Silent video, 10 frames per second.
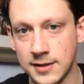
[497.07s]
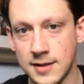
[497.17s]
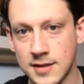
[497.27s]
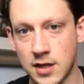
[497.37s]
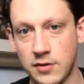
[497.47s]

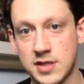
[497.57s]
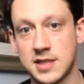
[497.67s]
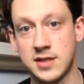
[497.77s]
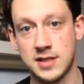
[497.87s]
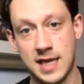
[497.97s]
So
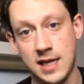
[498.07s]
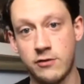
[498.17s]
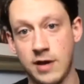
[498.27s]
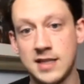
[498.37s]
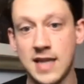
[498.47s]
he
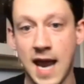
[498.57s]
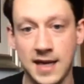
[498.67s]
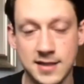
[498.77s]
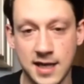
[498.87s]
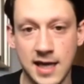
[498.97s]
created
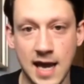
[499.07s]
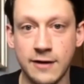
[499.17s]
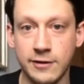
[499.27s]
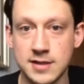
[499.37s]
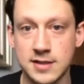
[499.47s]
8 key
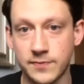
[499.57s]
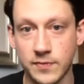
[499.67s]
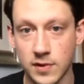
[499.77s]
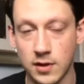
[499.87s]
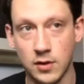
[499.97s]
areas
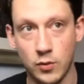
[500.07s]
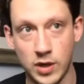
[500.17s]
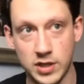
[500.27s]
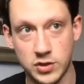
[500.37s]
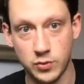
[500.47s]

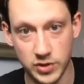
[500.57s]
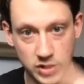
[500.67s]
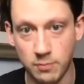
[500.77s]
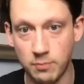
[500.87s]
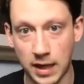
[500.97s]
which
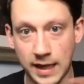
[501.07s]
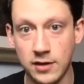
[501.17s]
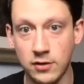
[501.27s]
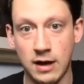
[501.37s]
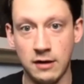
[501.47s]
complete
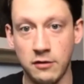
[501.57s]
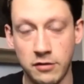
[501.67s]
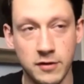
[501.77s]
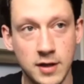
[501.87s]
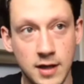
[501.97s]
your
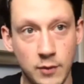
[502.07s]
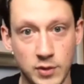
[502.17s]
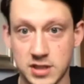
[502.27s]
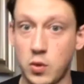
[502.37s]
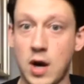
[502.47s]
health, which
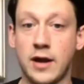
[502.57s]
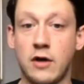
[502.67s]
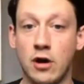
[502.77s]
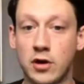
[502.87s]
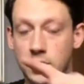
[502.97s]
is why
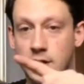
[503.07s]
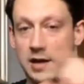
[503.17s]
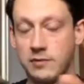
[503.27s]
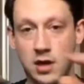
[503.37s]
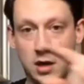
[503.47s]

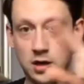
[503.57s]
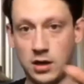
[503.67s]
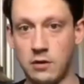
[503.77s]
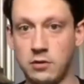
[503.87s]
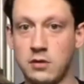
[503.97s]
our
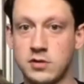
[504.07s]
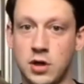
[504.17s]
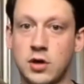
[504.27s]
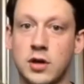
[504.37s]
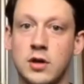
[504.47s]
logo is an
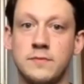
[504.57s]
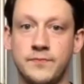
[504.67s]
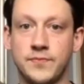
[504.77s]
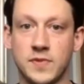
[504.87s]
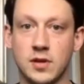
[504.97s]
octagon,
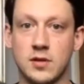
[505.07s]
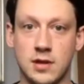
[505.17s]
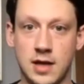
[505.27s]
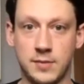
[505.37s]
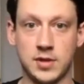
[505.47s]

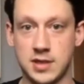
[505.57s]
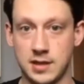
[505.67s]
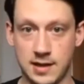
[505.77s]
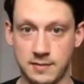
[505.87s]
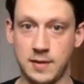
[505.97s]
because
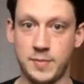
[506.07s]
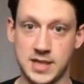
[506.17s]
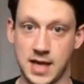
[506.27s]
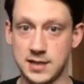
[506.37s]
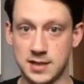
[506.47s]
it
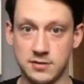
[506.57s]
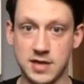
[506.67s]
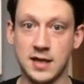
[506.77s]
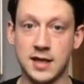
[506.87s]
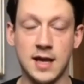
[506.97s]
pertains to those
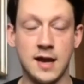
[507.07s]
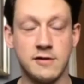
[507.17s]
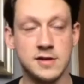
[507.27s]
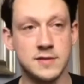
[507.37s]
8 key areas.